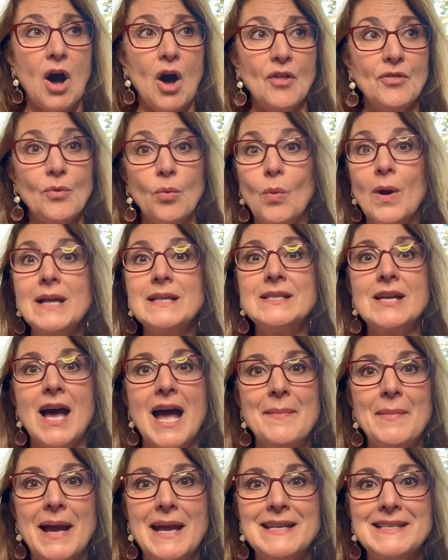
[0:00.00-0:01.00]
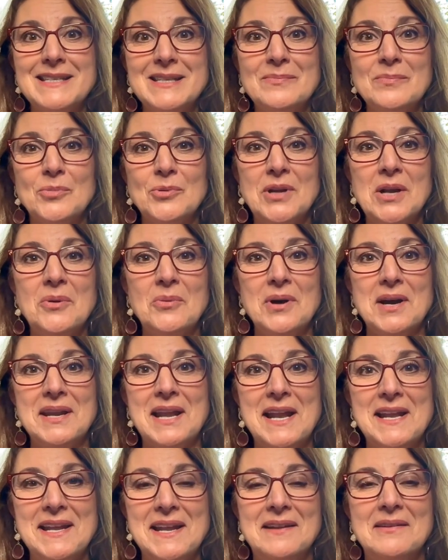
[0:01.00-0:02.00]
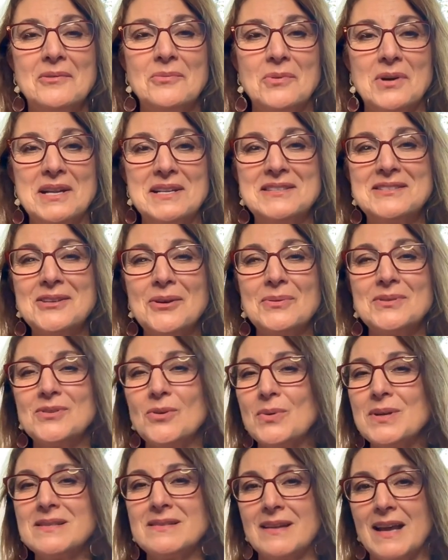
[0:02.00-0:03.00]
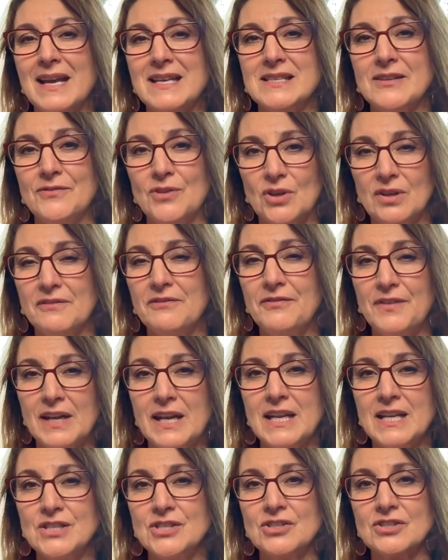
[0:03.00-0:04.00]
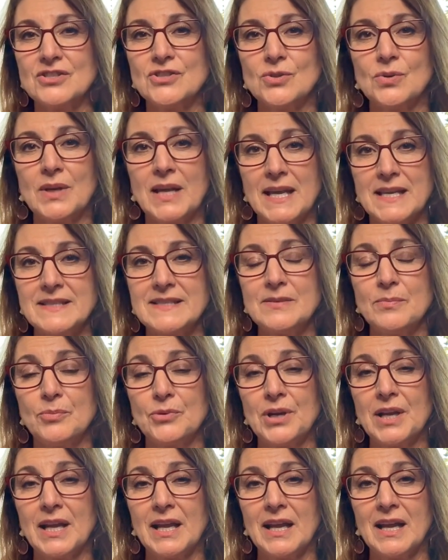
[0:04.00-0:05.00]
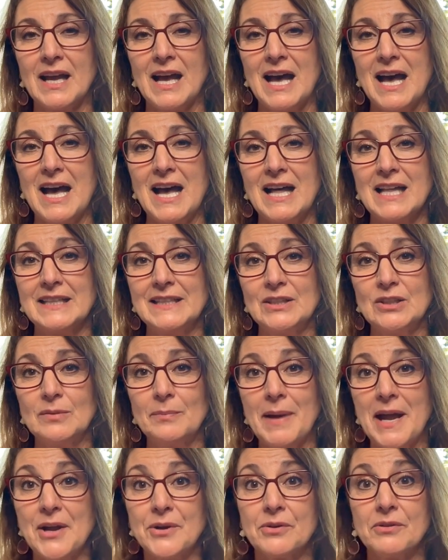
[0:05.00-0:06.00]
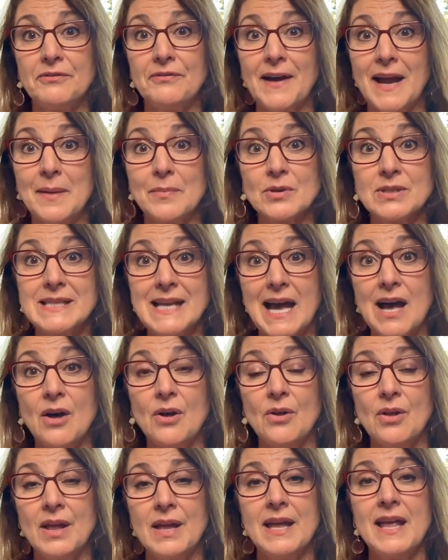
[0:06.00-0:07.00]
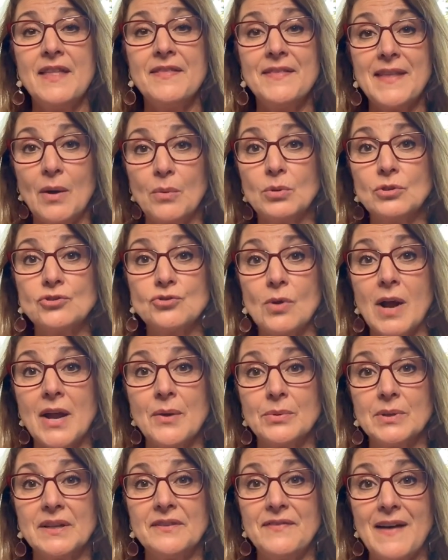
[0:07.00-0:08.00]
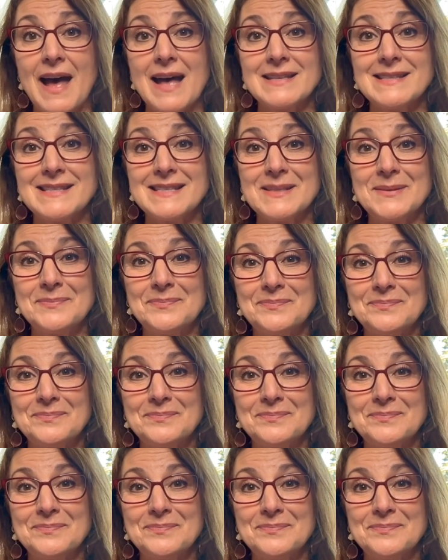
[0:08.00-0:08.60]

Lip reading: The one time I didn't bring one, I needed one. So it's always nice if you can fit it into your suitcase to bring a little microfiber towel that will dry really fast.